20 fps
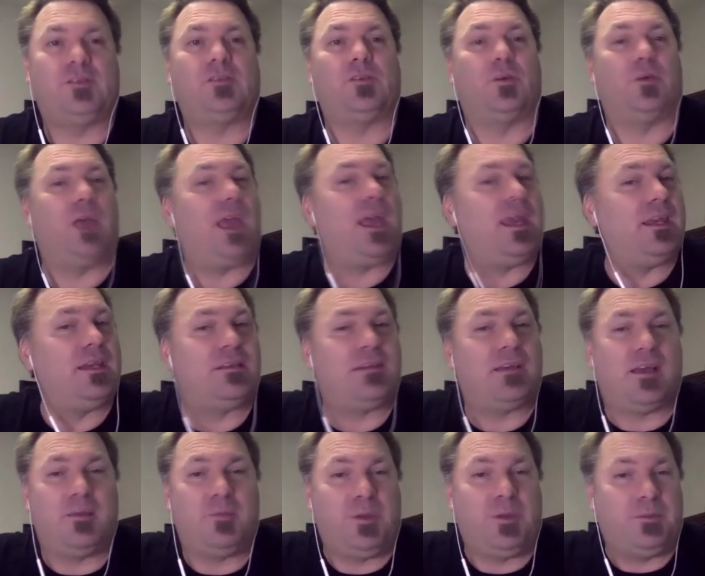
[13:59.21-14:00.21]
So
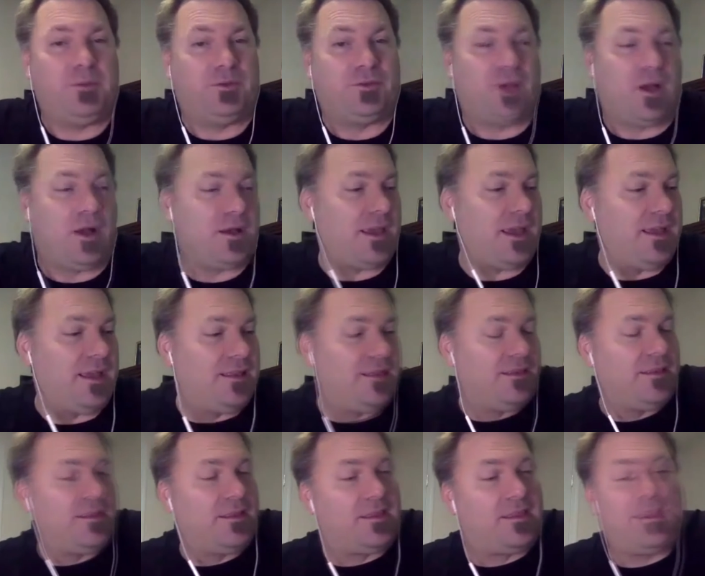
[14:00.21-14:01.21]
anytime people talk,
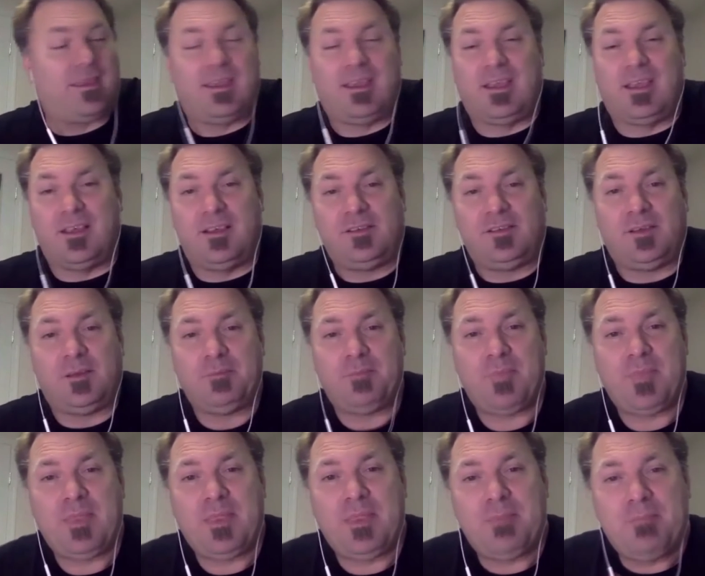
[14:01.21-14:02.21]
and the thing is,
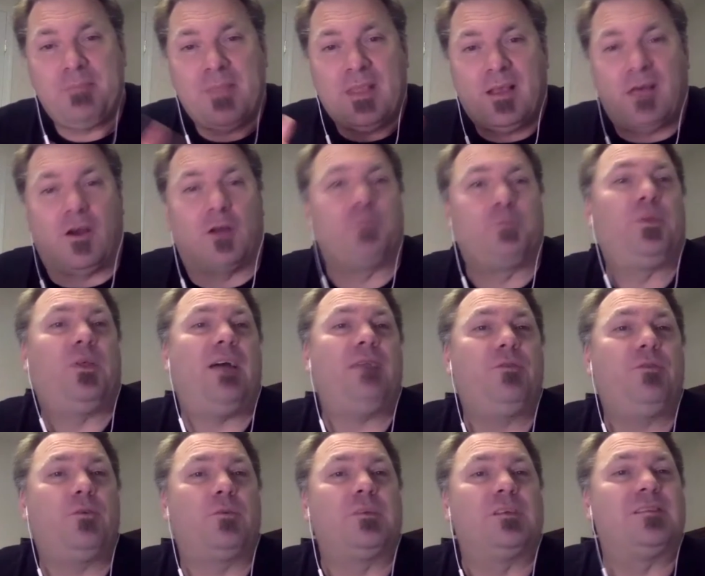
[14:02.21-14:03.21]
our
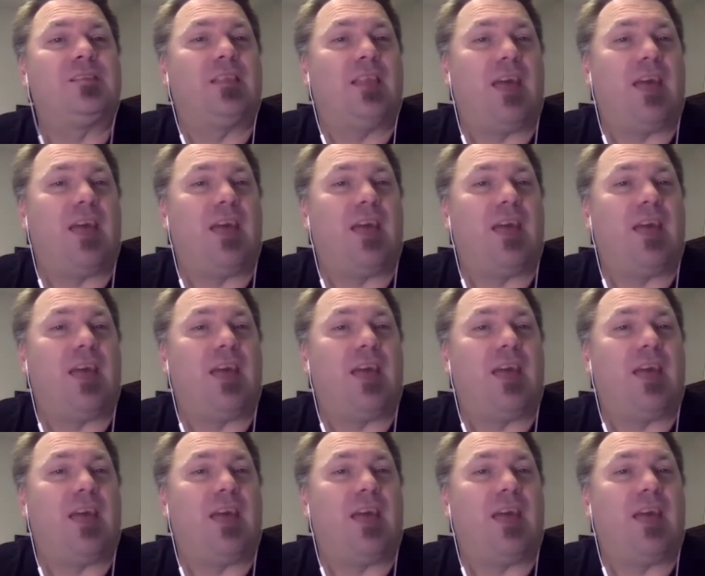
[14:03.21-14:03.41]
platform is